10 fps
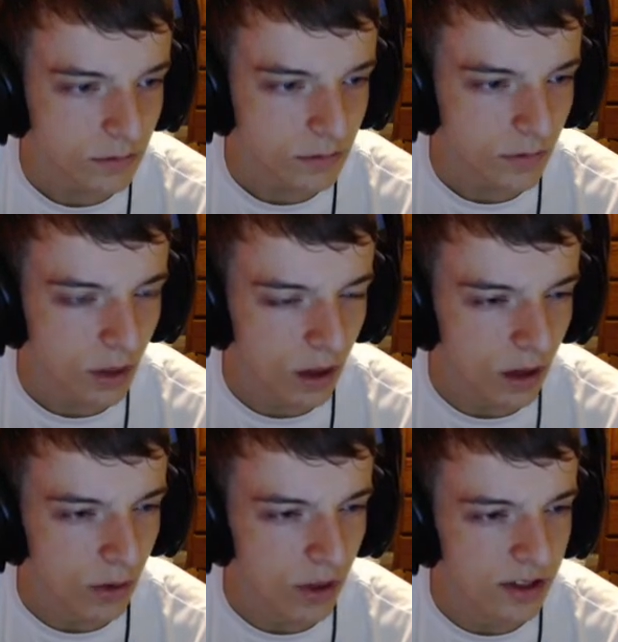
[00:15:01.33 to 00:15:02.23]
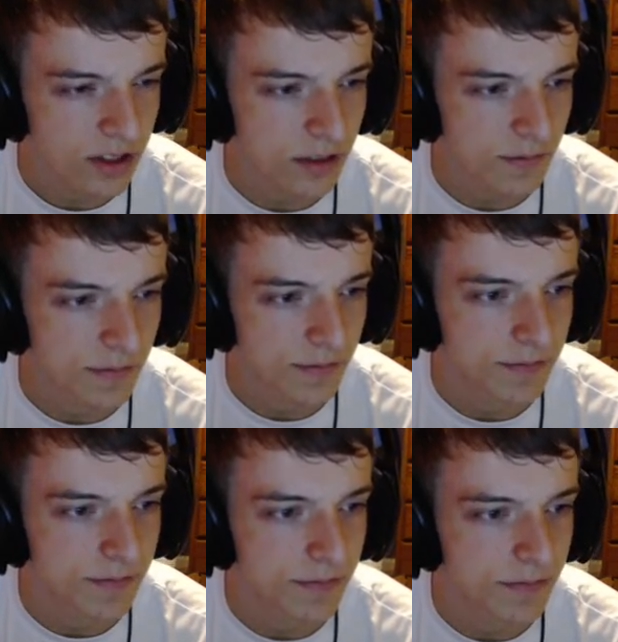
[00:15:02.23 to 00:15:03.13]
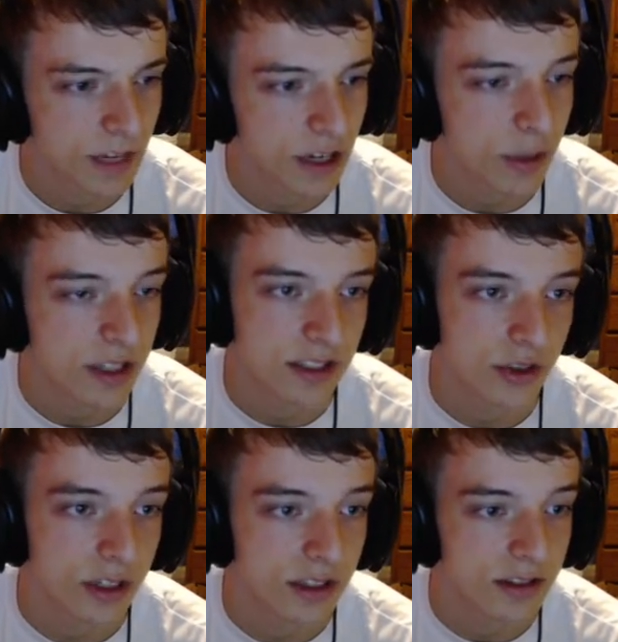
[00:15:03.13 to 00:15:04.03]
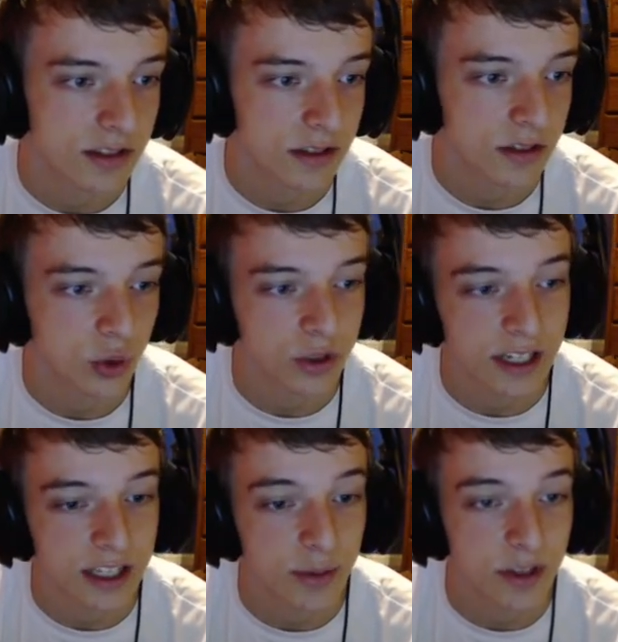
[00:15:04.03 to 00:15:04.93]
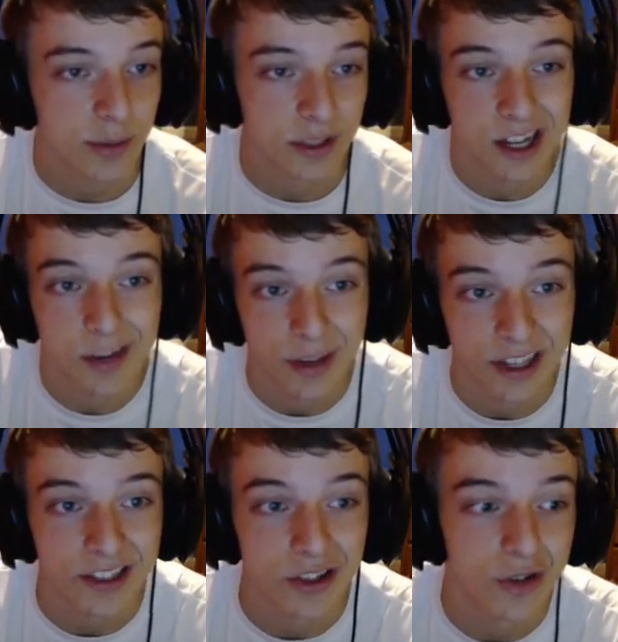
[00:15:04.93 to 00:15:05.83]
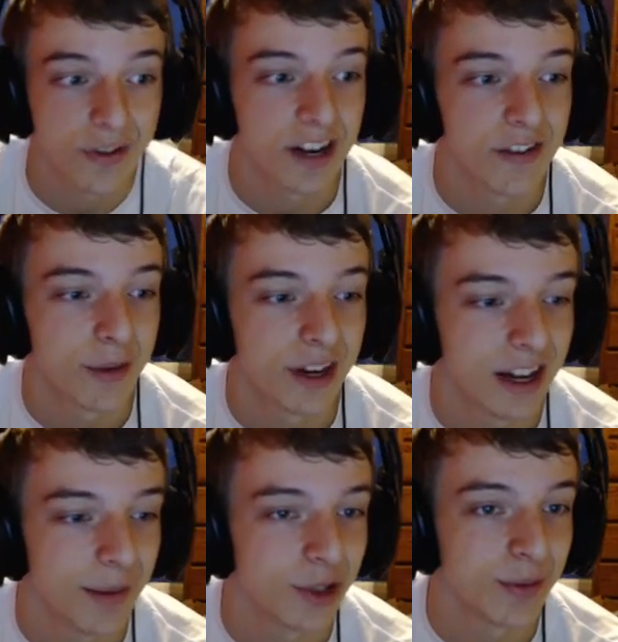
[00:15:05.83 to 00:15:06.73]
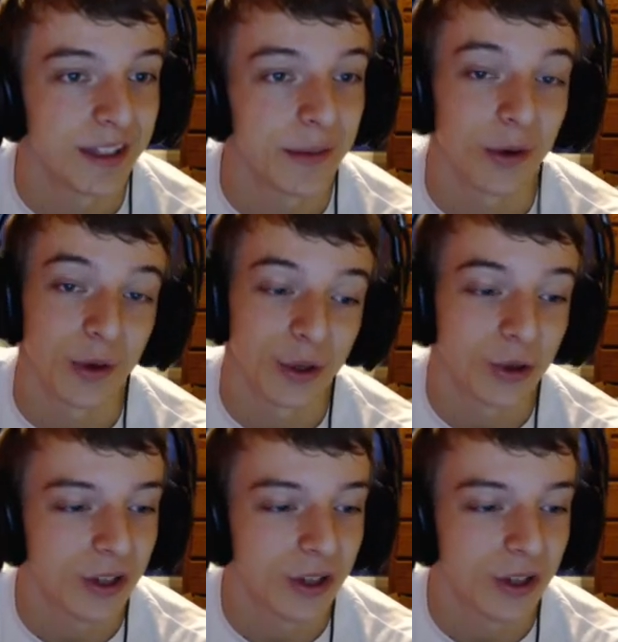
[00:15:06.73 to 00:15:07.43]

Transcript: what is it? I know my Scizor gets Swords Dance plus Baton Pass. I don't know if that'd ever be an option, but that'd be really cool.